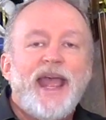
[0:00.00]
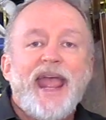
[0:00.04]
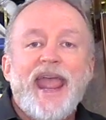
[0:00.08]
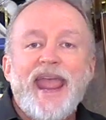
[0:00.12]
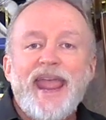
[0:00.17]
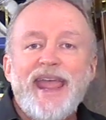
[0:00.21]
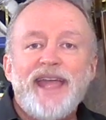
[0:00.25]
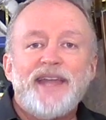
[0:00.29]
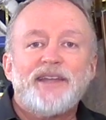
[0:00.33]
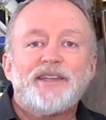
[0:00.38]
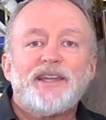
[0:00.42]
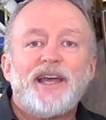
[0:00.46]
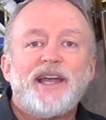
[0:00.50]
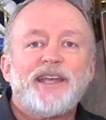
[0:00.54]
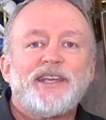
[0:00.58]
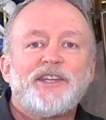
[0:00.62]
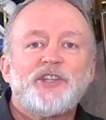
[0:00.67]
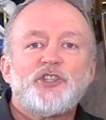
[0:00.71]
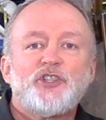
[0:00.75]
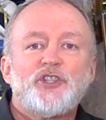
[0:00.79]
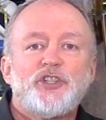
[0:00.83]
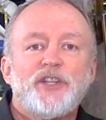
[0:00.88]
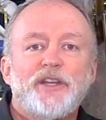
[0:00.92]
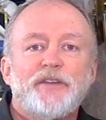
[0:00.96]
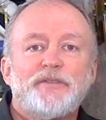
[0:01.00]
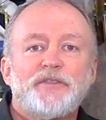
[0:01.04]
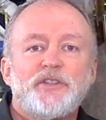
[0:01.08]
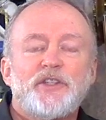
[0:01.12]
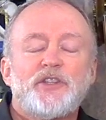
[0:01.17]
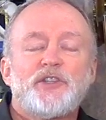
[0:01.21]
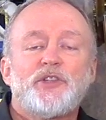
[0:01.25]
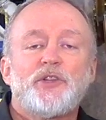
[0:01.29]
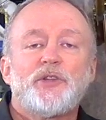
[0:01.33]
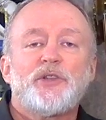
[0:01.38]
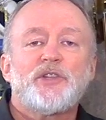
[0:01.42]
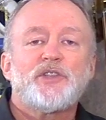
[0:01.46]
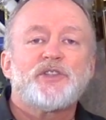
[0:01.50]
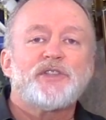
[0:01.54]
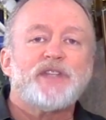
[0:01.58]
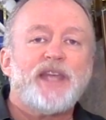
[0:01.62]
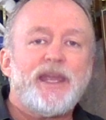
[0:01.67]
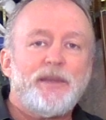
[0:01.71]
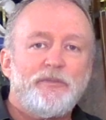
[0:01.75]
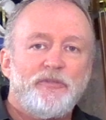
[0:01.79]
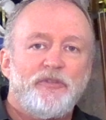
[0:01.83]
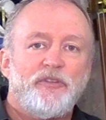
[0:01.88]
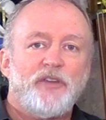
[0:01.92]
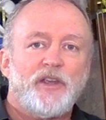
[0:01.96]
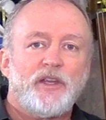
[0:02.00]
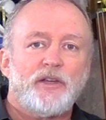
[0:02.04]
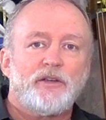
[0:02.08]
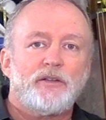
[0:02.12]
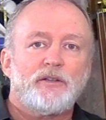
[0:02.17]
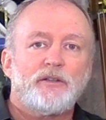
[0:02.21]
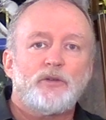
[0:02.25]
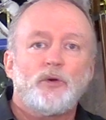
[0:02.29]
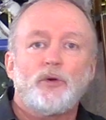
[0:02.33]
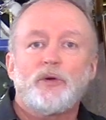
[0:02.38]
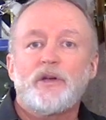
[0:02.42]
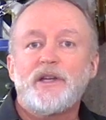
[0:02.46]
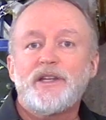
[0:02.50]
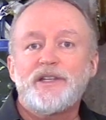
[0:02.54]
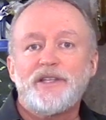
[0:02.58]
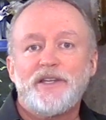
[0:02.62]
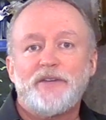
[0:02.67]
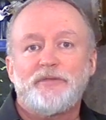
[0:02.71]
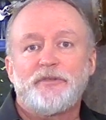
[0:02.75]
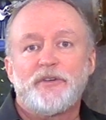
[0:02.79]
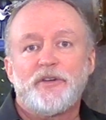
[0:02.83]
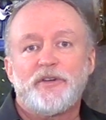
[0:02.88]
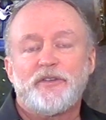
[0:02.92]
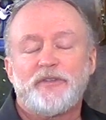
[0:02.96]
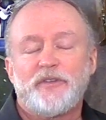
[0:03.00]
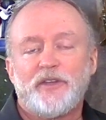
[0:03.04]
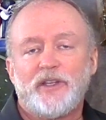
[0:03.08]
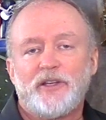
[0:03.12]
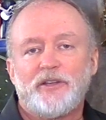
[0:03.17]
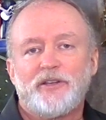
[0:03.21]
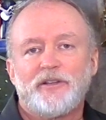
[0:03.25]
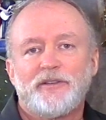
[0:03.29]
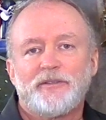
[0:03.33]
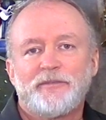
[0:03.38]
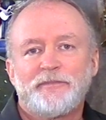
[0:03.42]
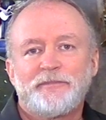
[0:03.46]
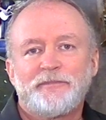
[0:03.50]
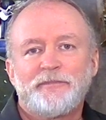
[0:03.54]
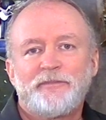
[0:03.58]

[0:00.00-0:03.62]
and I can shift to the same finger or a different finger.